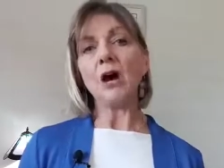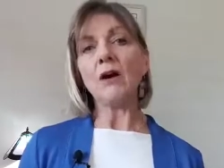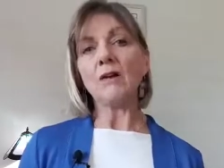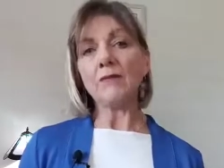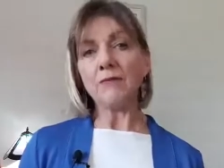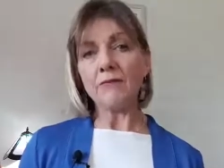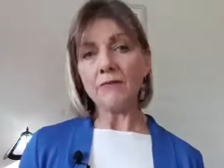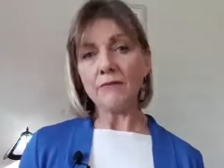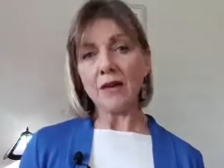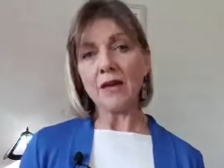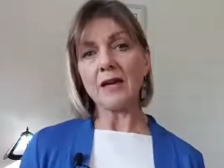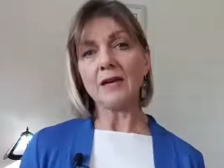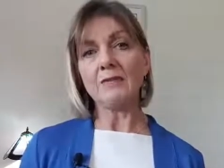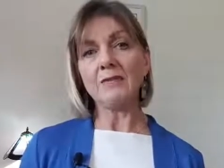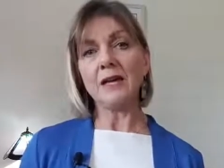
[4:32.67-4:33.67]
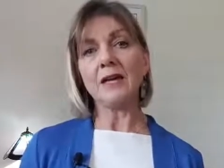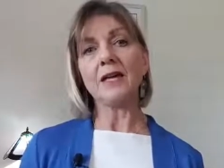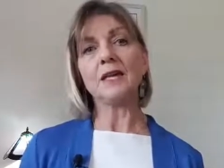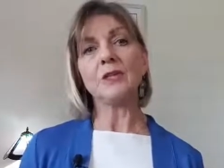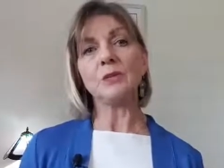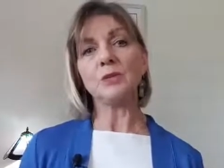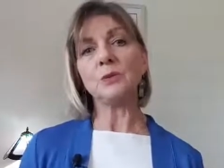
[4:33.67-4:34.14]
of
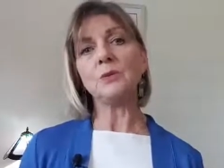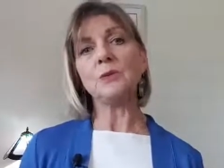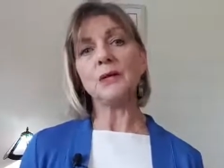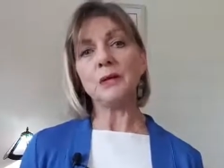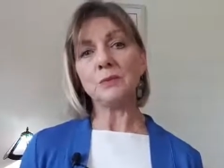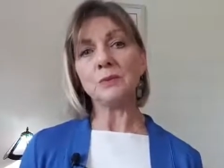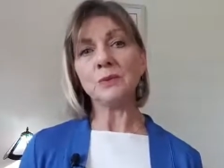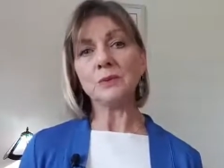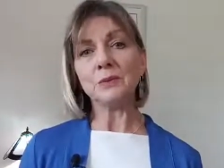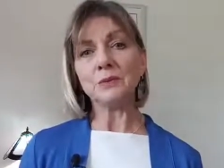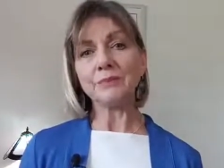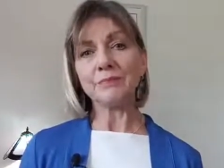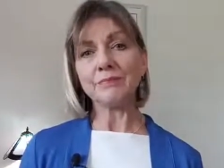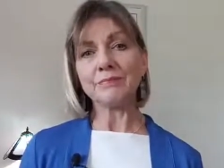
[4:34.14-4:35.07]
500 people.